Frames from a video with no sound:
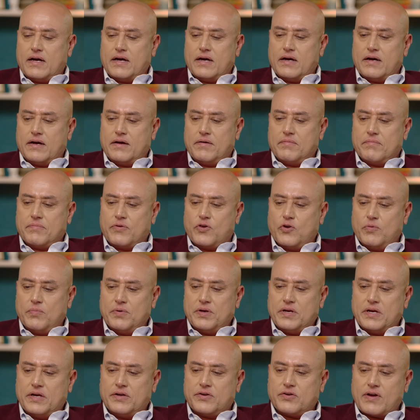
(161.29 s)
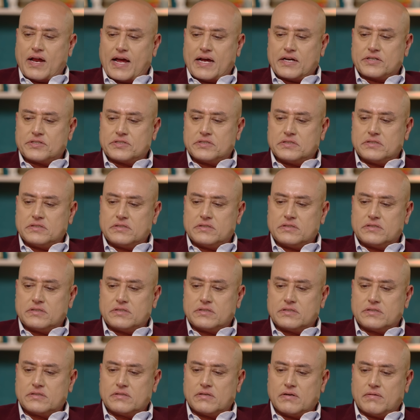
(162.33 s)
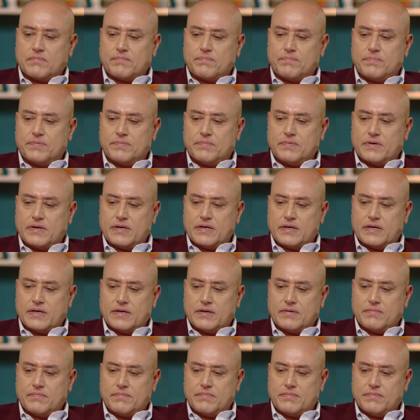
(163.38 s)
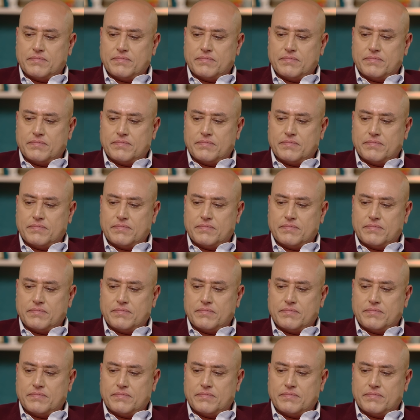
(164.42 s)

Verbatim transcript: uh, human interactions uh,